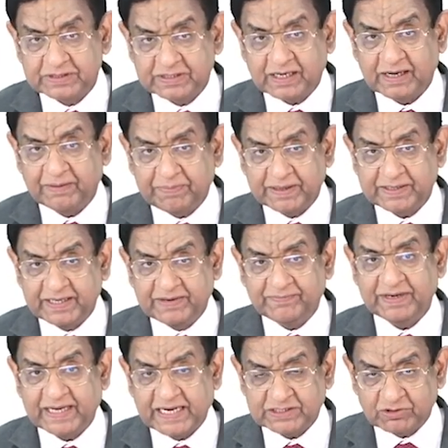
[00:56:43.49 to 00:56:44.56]
The patient, even
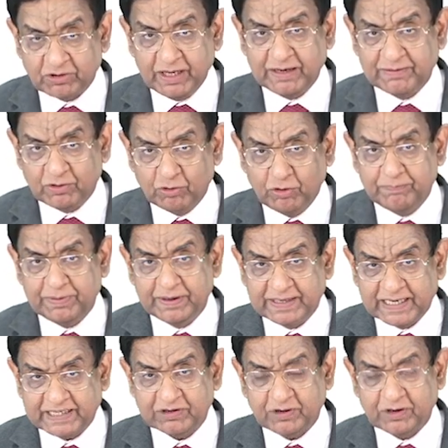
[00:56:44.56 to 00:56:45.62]
diastolic, low
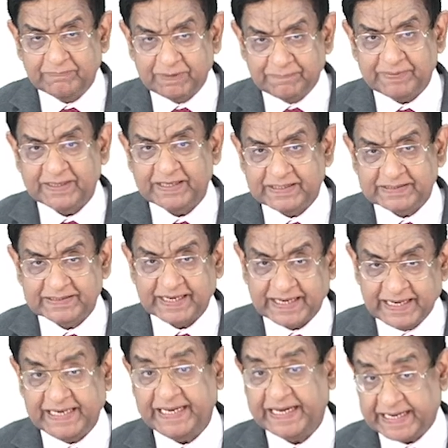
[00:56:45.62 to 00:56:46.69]
diastolic BP is
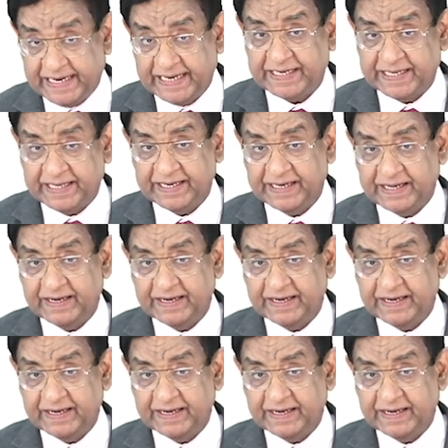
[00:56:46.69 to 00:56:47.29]
again a criteria,